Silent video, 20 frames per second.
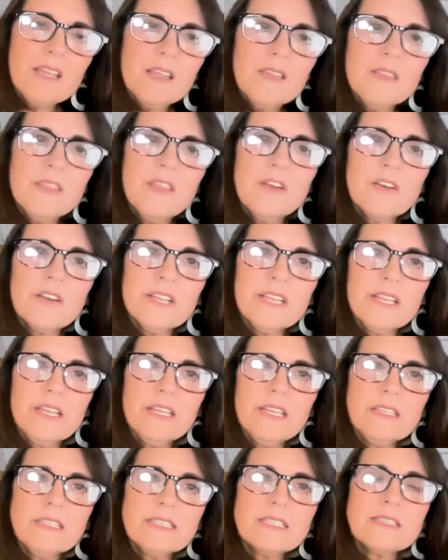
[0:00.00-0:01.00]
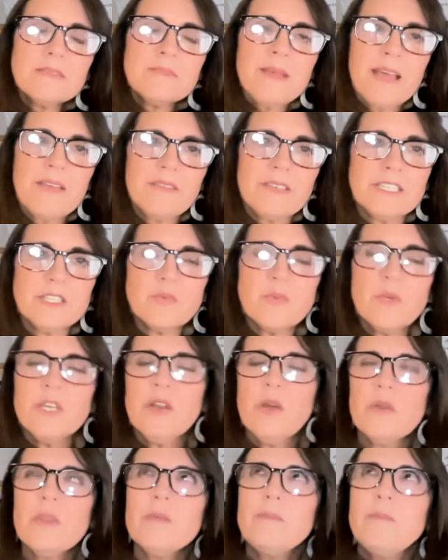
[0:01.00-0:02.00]
there is some evidence. We
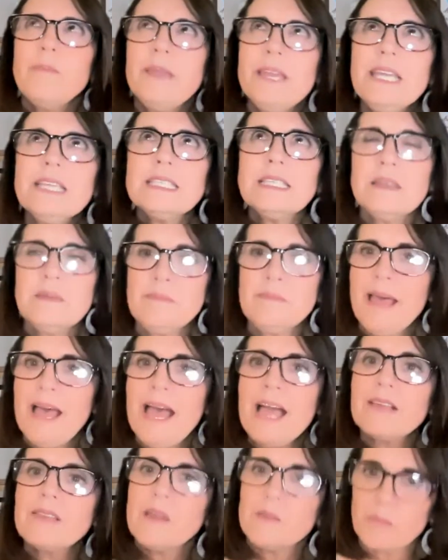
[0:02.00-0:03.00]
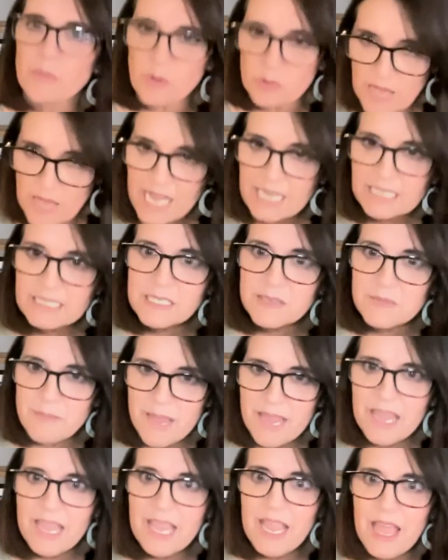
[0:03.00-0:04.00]
know the biggest impact that
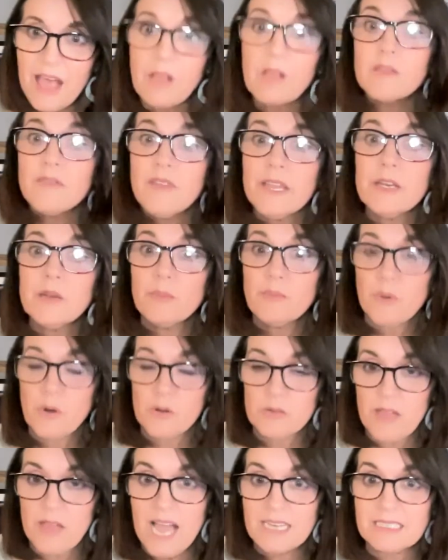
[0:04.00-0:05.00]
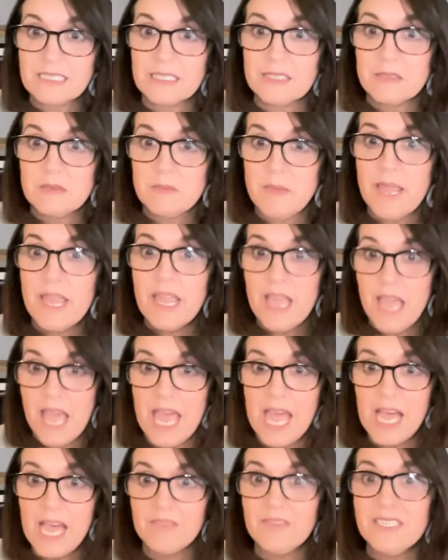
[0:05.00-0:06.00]
elevated prolactin may
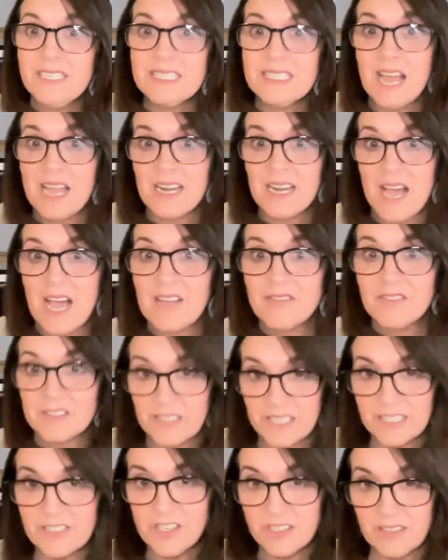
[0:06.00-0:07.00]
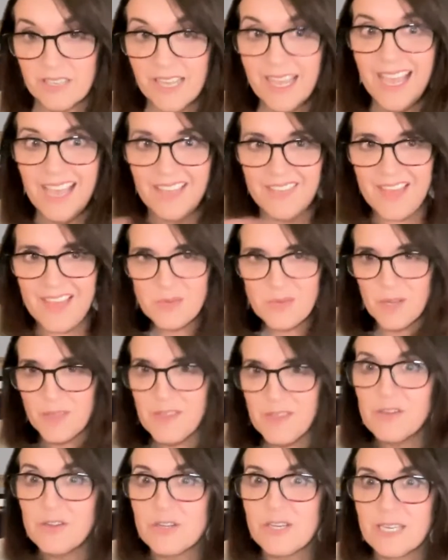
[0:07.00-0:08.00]
have is on ovulation. And that's where I
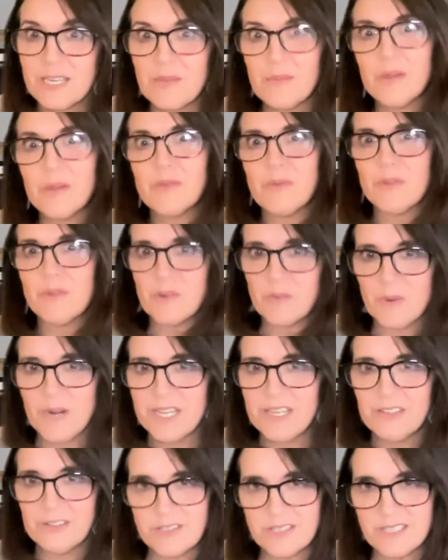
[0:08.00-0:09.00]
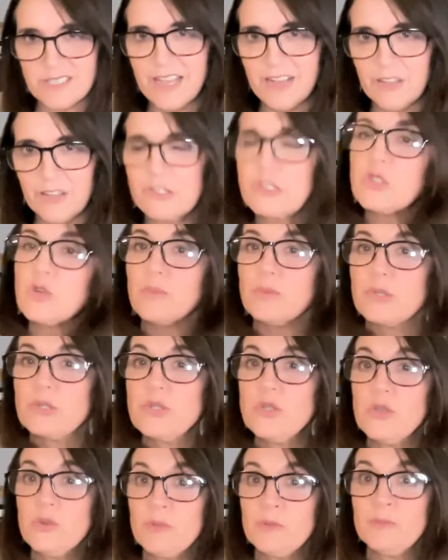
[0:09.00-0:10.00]
think you're getting with the regular cycle. So
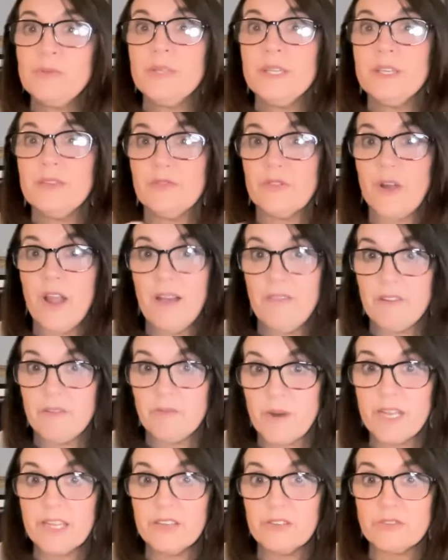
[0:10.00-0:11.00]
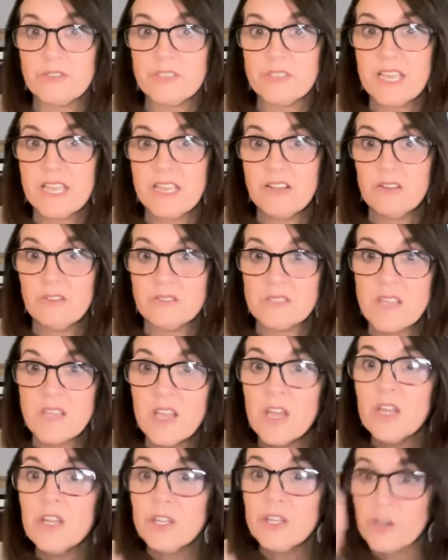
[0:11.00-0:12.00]
presumably if you're having regular cycles,
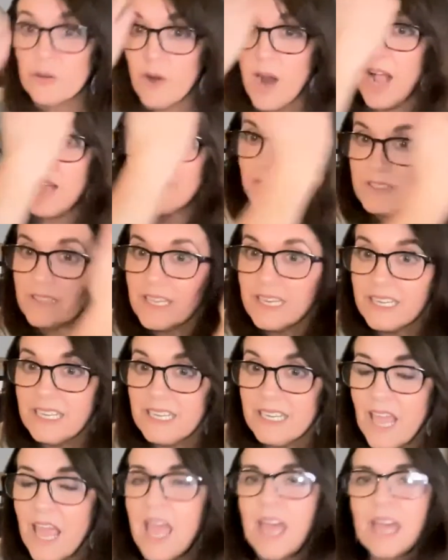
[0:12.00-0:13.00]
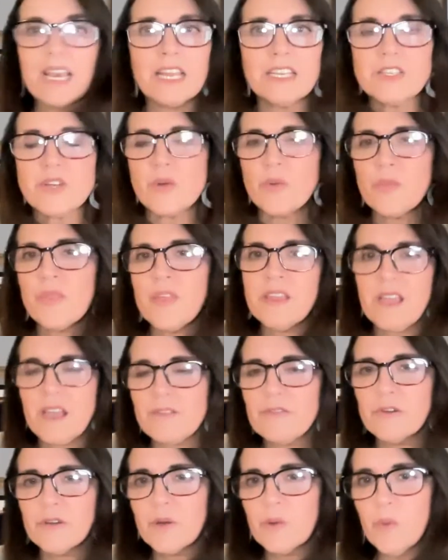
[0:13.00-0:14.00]
you're ovulating. And I don't think
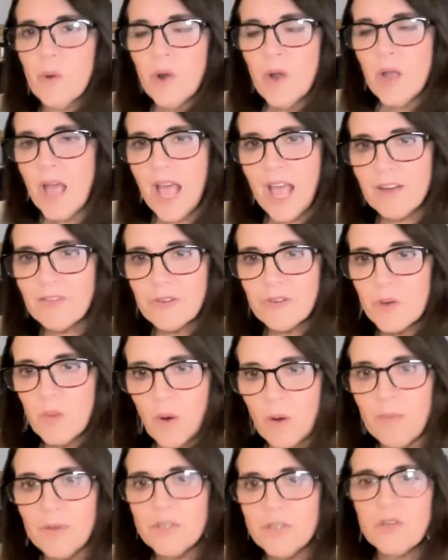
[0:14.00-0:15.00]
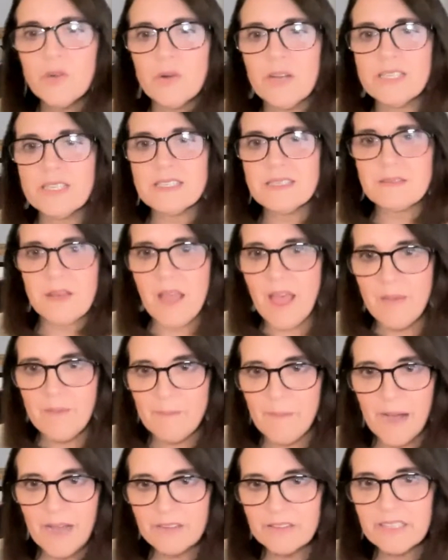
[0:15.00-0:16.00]
every woman who has
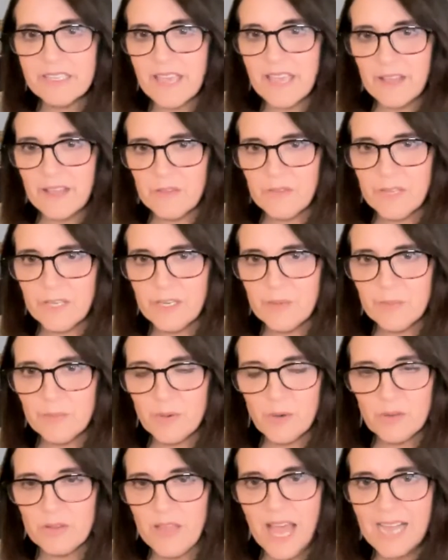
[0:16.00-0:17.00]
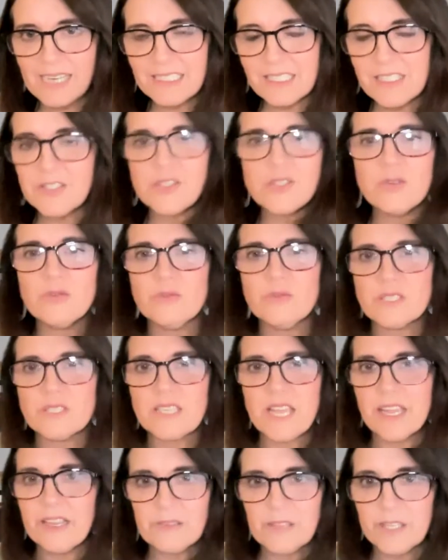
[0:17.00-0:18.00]
mildly elevated prolactins who's
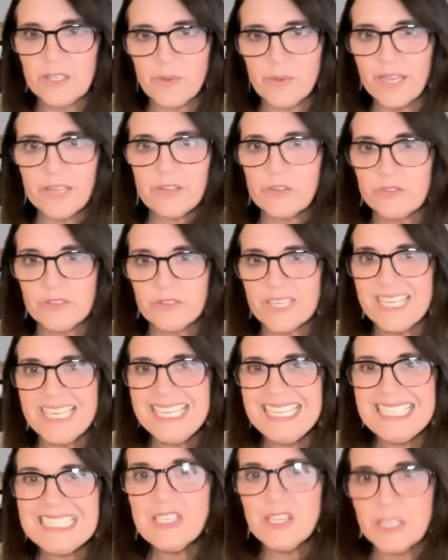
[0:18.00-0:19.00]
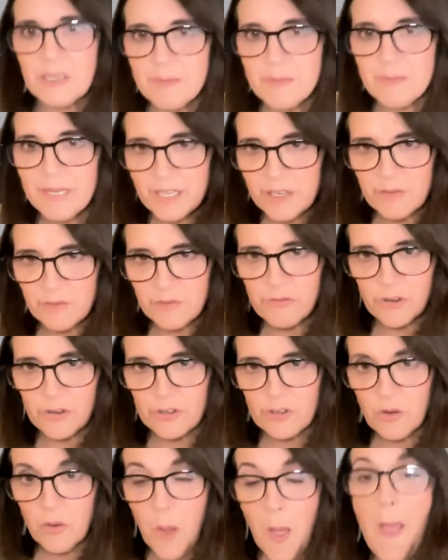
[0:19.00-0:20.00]
cycling regularly is going to be
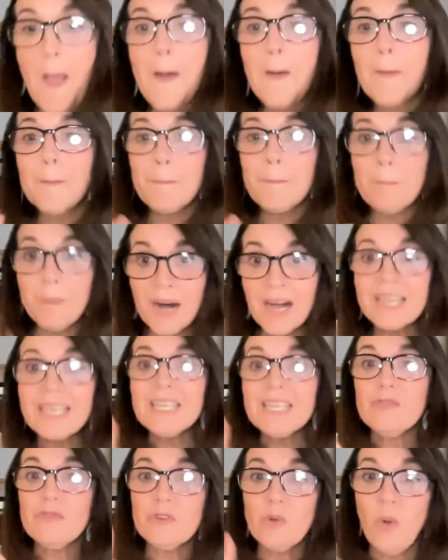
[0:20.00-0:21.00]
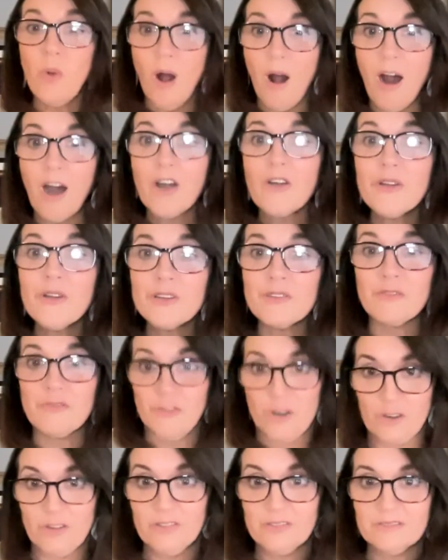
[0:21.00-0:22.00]
infertile. But if you are
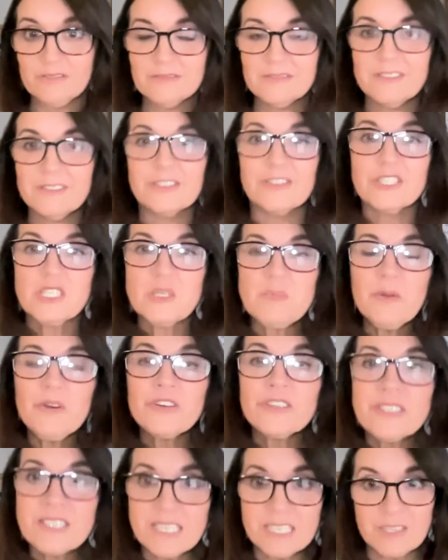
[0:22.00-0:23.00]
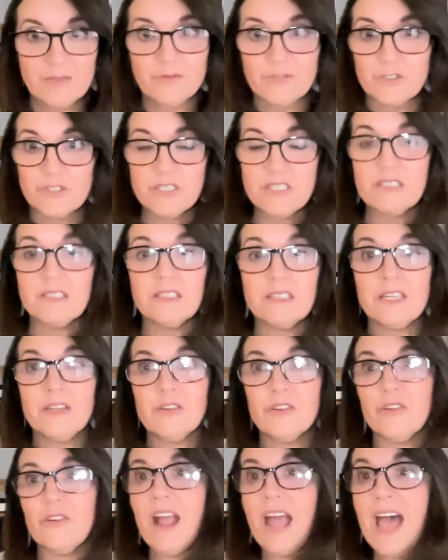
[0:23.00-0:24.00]
infertile, you're experiencing infertility, or
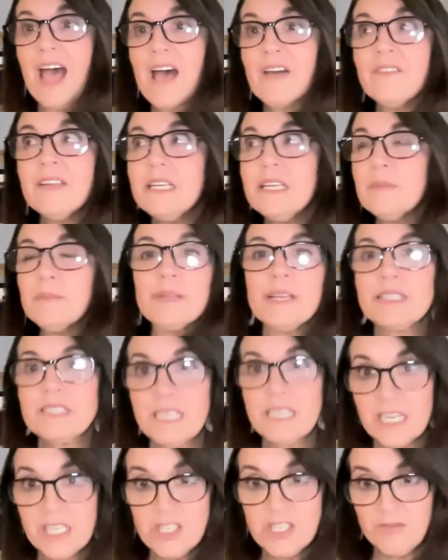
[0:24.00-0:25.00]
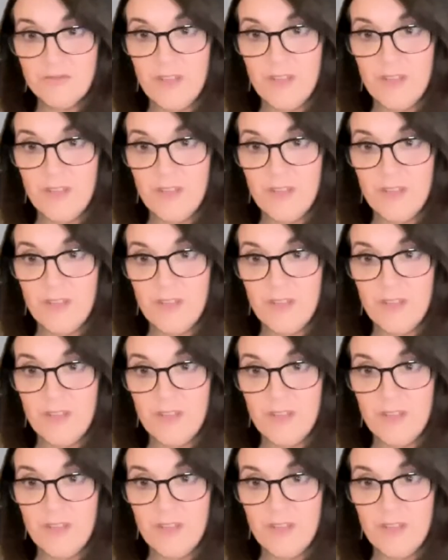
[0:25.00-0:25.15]
you're having implantation